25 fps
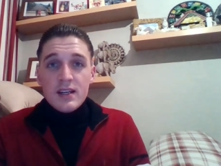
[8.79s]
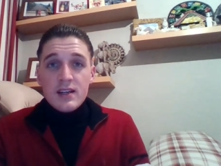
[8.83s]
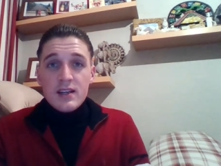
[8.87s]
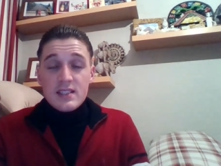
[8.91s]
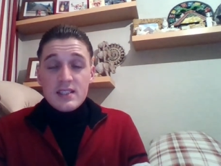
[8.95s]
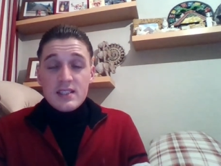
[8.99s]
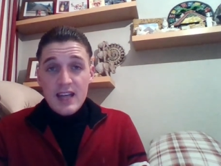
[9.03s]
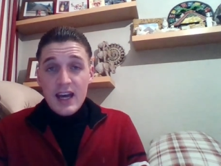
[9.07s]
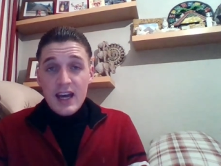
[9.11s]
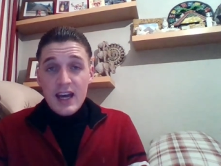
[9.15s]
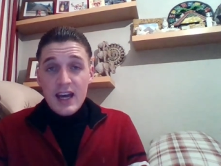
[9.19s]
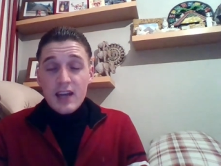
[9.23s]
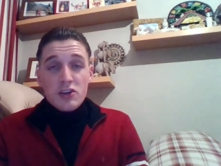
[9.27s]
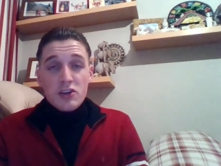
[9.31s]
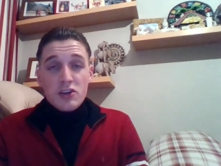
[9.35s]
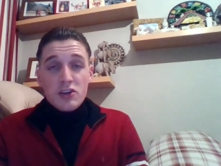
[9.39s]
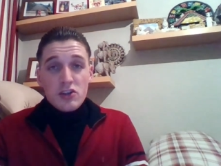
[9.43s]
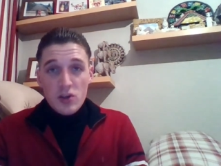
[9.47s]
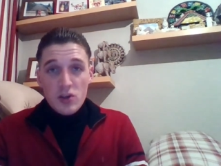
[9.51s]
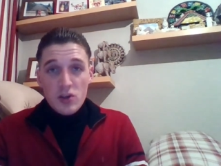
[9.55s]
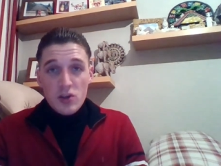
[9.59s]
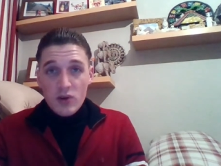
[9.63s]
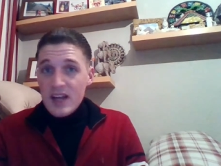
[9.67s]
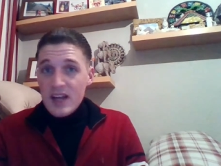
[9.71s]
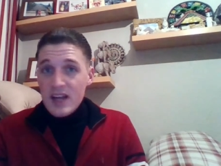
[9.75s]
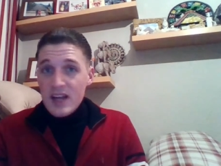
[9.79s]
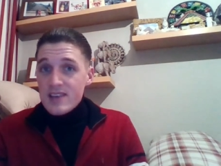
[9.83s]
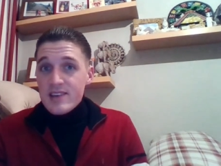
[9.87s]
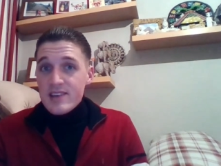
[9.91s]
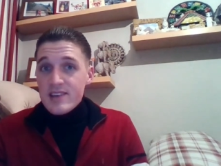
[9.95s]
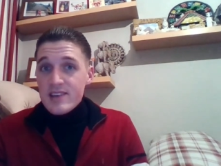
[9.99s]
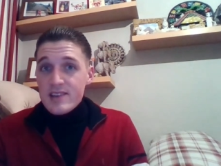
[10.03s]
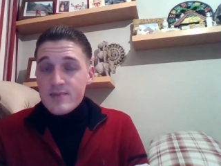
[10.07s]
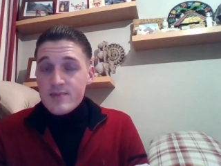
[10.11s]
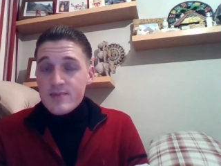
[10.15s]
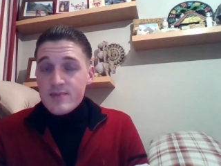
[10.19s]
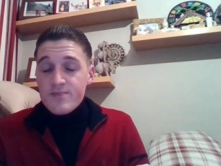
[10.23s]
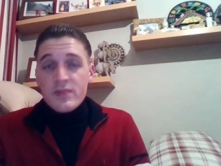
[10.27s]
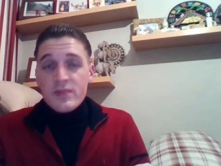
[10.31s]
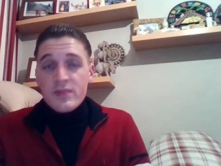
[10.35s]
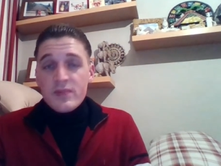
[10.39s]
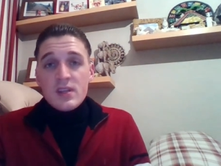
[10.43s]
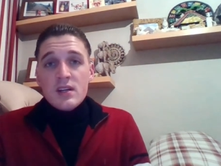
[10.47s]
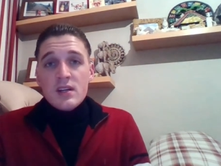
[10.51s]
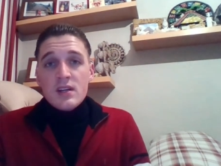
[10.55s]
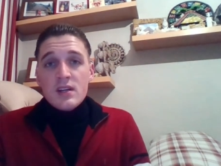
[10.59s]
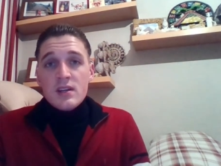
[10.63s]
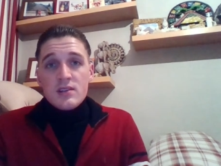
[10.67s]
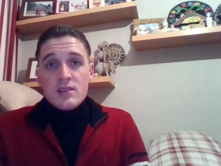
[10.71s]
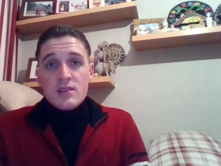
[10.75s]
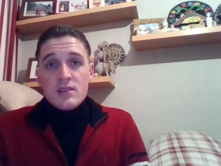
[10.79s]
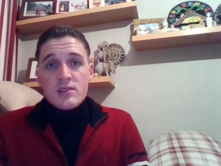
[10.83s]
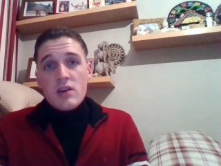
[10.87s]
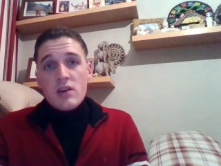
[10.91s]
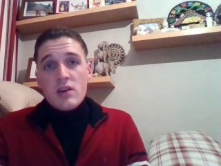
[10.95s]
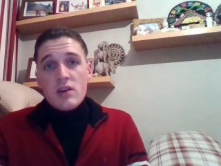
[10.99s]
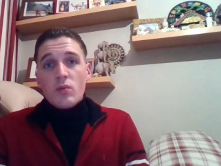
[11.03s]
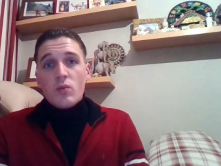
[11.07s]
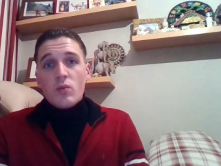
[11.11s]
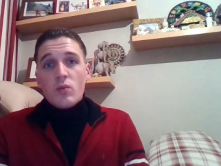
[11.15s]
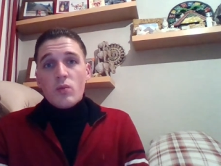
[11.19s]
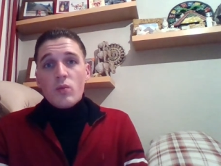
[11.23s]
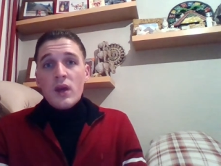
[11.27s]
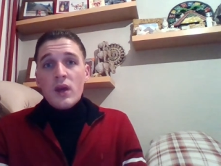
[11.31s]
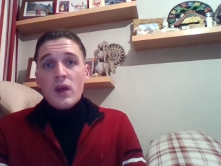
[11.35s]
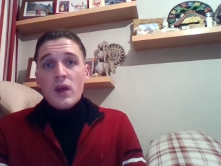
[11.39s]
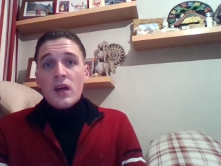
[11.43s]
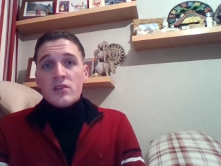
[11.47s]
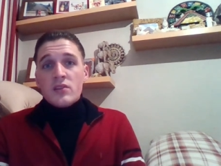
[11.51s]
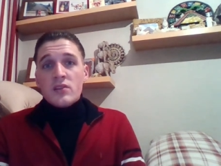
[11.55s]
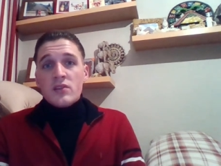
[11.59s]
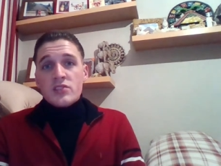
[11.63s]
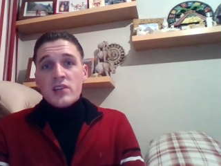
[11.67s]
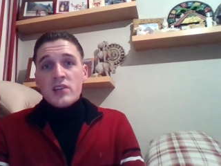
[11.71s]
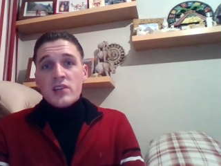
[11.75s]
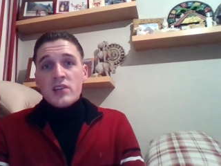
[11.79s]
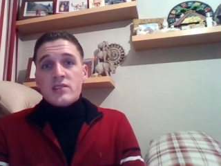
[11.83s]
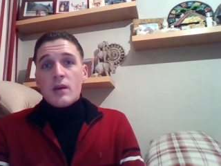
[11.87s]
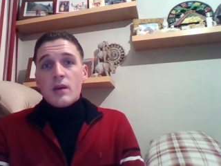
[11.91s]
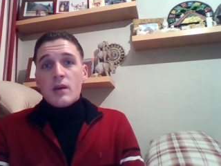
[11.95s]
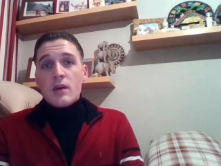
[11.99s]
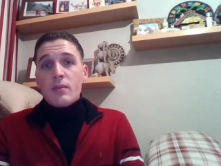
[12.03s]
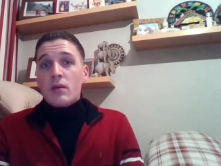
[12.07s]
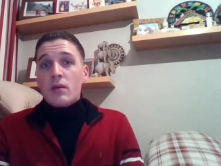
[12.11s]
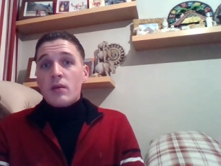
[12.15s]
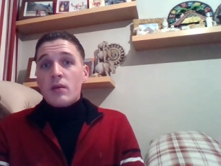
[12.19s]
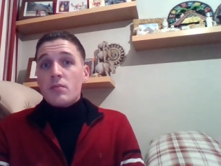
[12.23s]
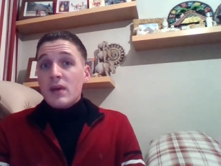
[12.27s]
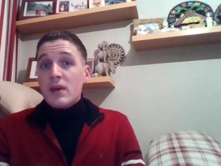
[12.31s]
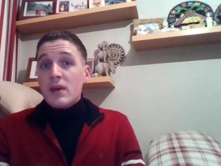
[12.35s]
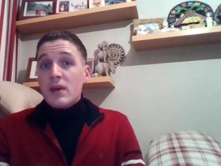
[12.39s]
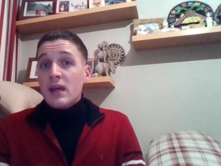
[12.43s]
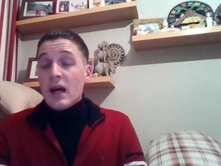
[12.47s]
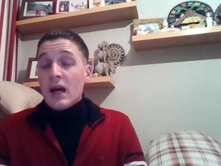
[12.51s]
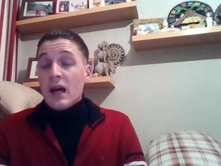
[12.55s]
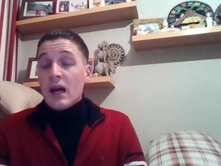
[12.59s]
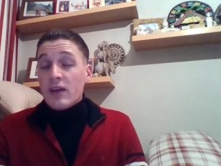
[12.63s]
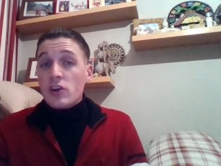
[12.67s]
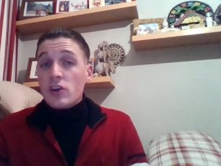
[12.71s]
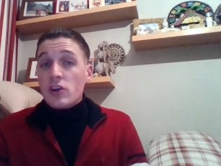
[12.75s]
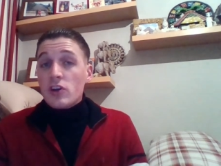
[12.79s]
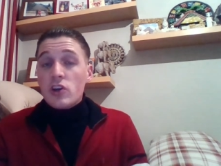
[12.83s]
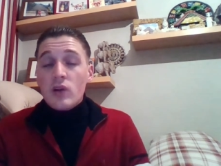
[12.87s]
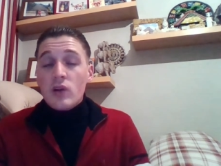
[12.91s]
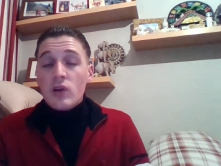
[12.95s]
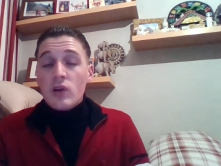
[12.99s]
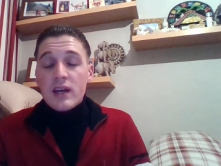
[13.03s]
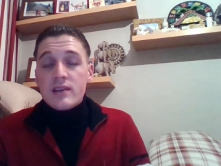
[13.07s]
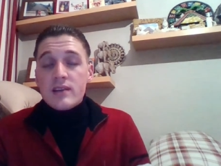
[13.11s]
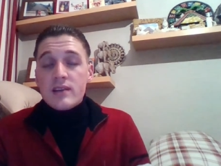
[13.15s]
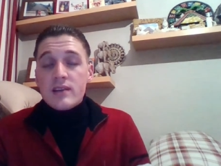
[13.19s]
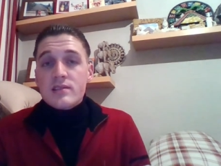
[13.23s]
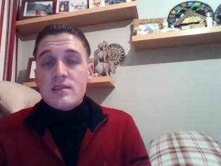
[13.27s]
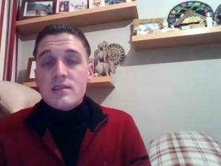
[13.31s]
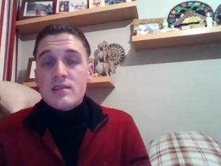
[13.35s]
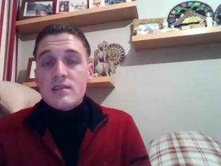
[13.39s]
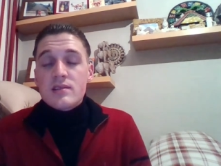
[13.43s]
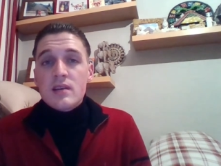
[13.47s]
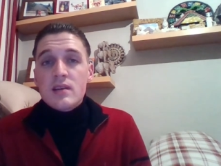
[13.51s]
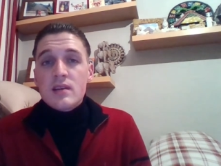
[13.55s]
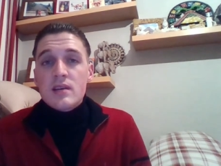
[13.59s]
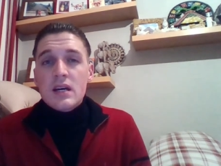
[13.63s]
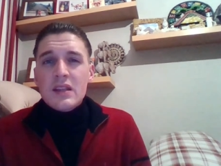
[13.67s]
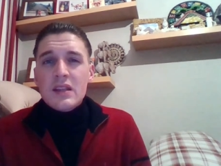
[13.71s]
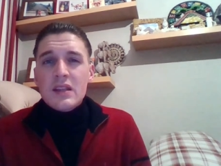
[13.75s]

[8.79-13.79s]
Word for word: Today, new glasses. So, we are chatting about me having new glasses.